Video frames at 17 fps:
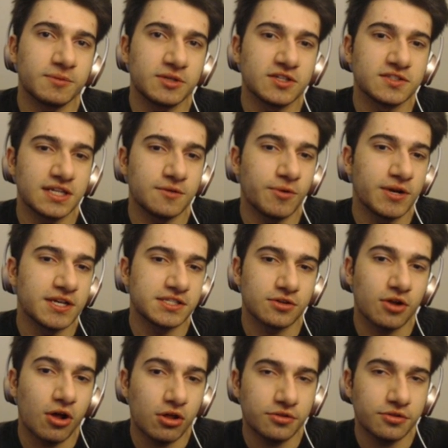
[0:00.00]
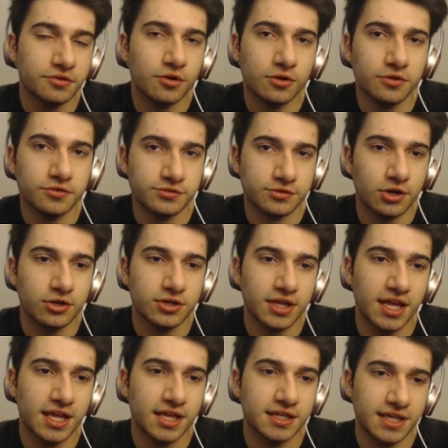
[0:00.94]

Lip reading: Because they wasted all their ults on a